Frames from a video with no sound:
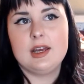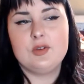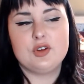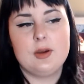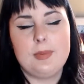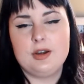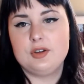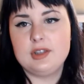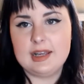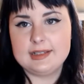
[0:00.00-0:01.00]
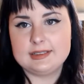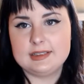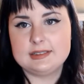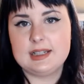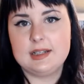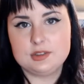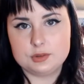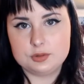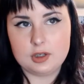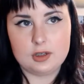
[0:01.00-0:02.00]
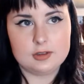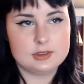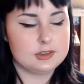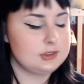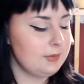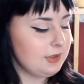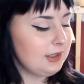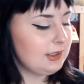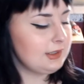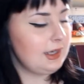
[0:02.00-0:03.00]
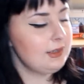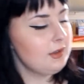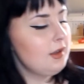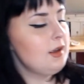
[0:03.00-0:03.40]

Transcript: if you compare to the Essence that is $2 or something like that,